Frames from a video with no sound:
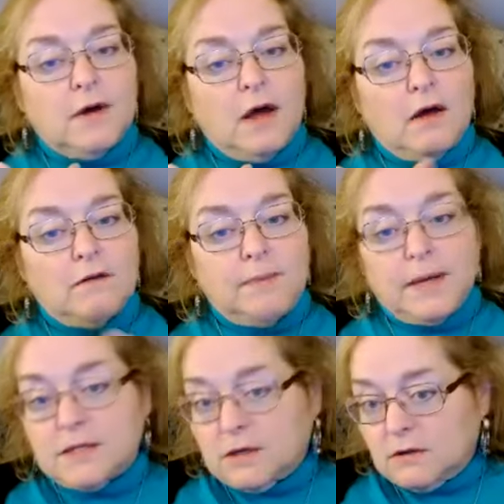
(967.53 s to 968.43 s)
of
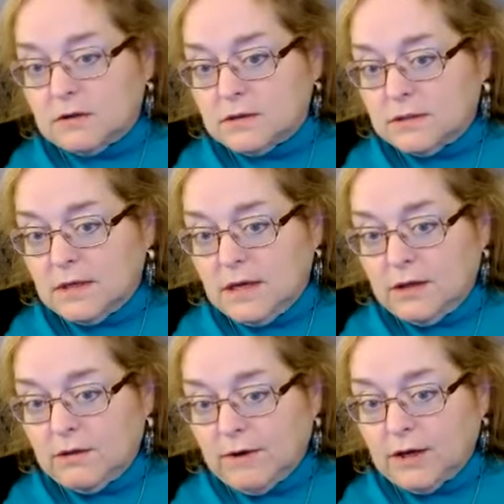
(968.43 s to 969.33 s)
pentacles
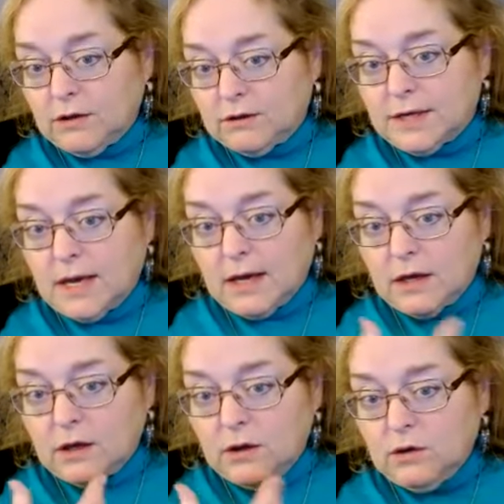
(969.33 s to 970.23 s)
in the regular
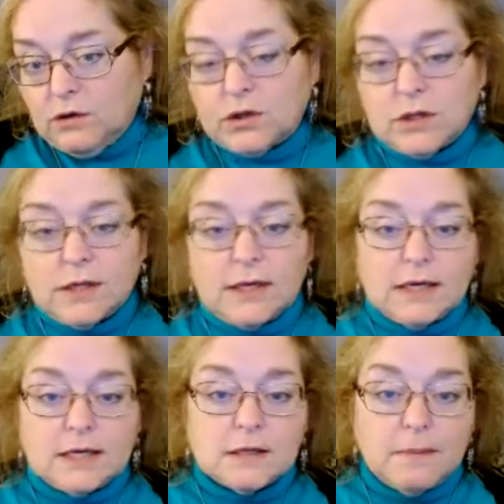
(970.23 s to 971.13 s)
deck usually
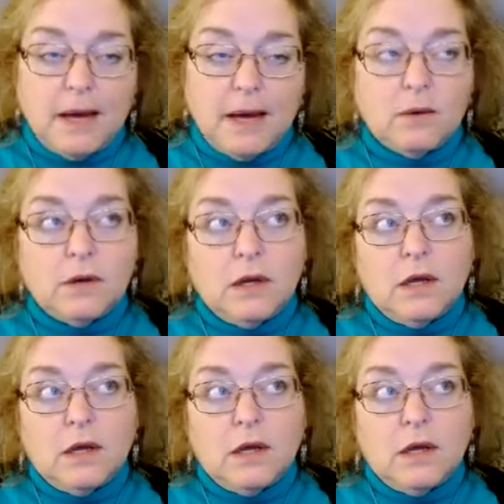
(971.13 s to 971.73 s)
is about